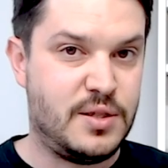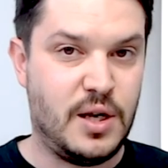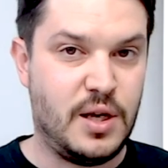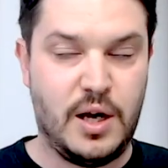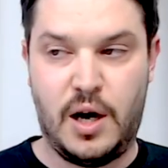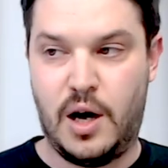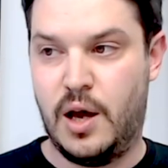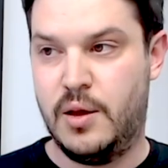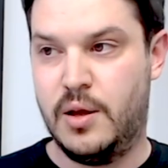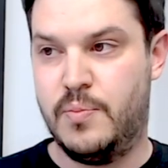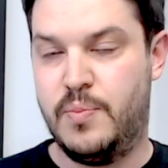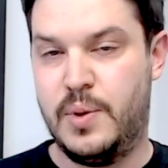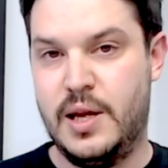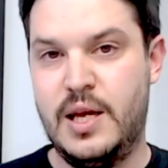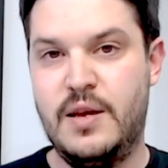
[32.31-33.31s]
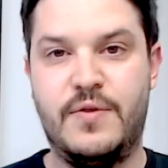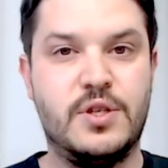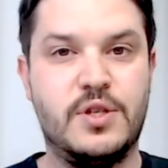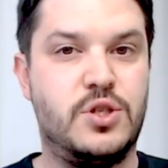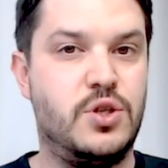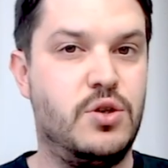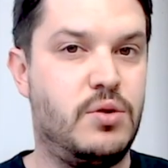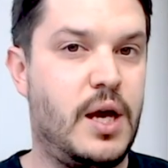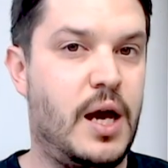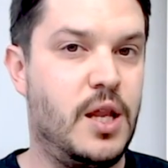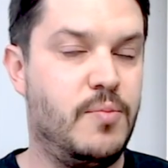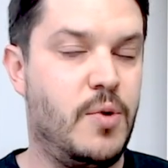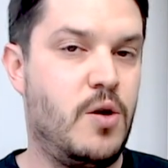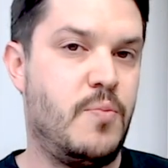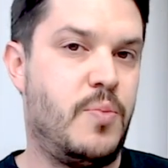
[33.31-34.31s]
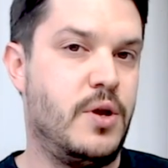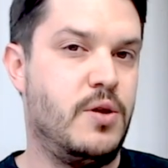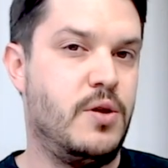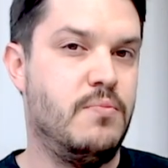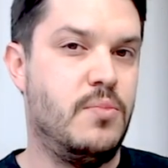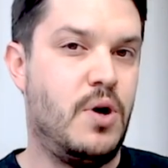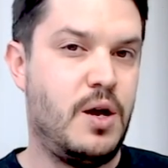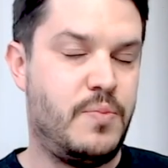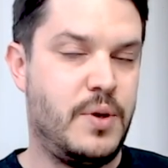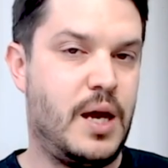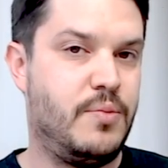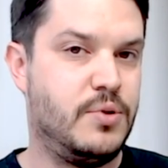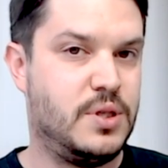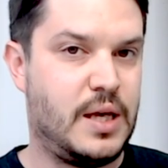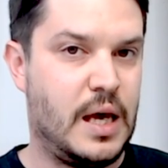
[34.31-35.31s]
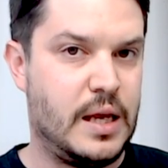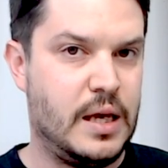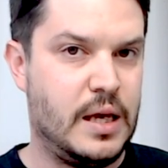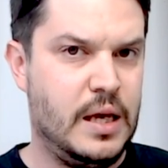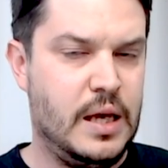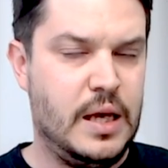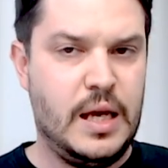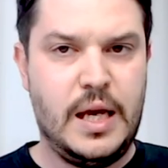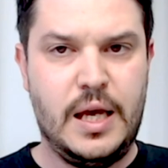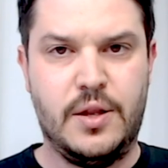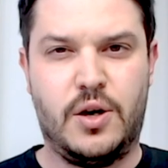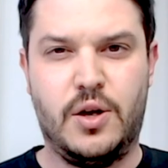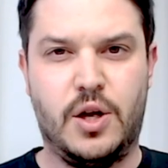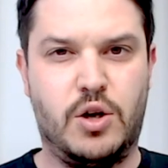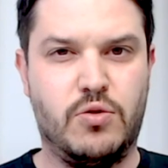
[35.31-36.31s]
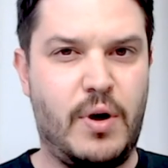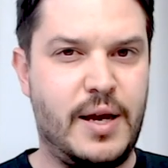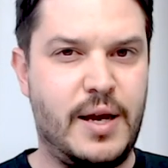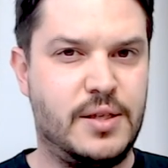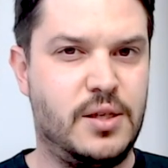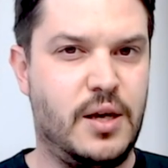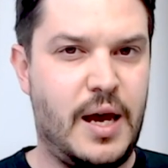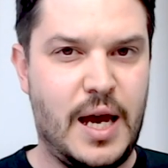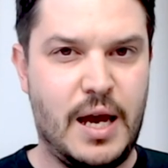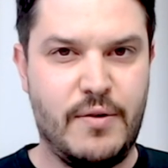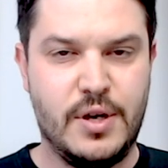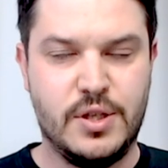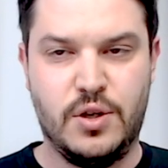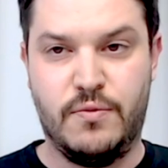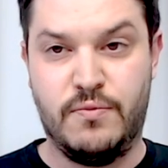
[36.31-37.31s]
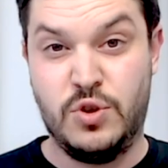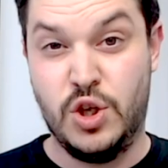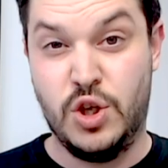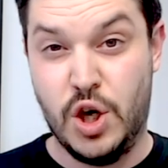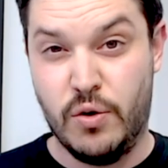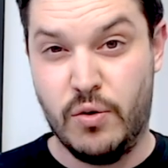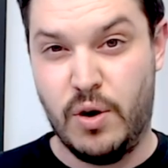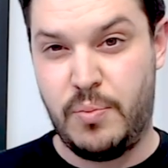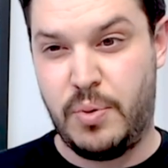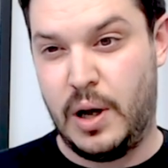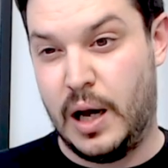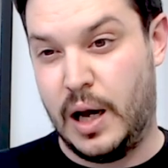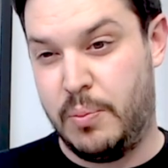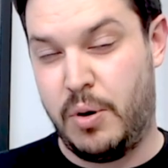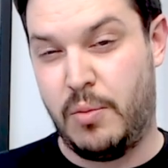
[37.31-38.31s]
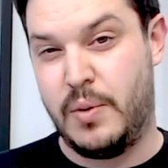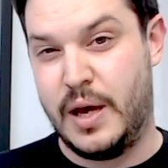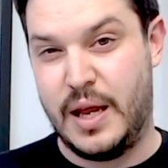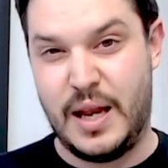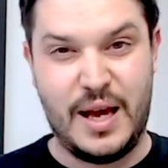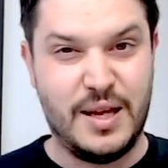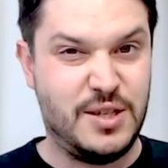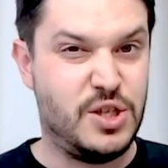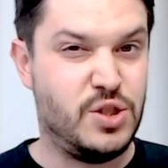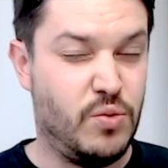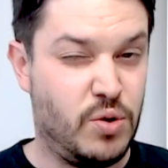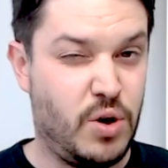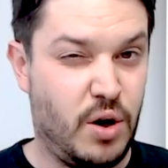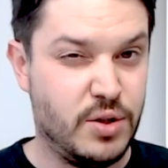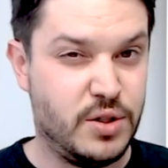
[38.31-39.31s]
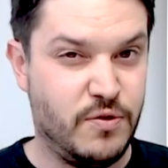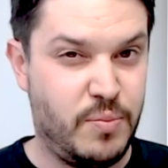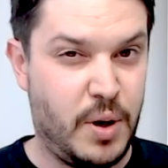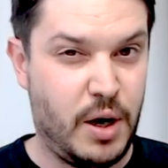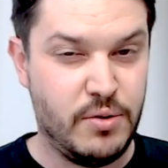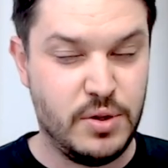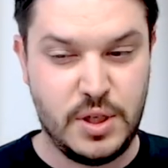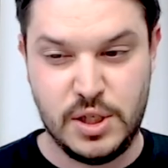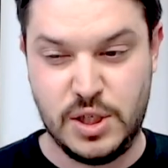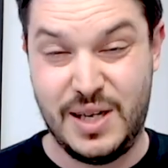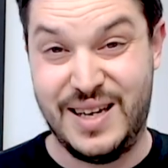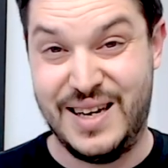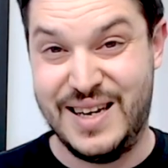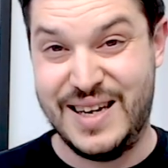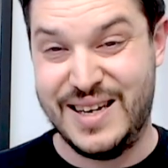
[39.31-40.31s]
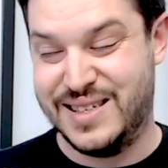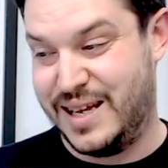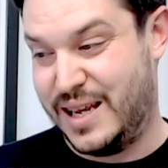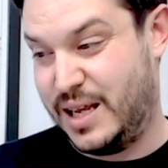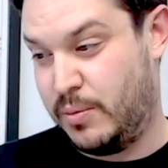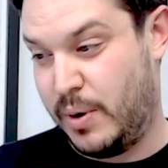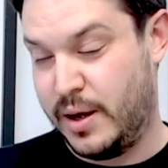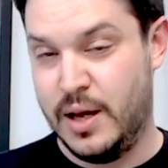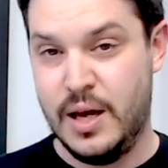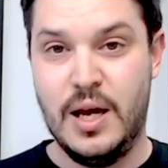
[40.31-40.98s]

Uh, I believe it's U K at the moment, but you might be able to get it in the kind of greater areas of Europe, uh, probably an additional cost of postage at least anyway.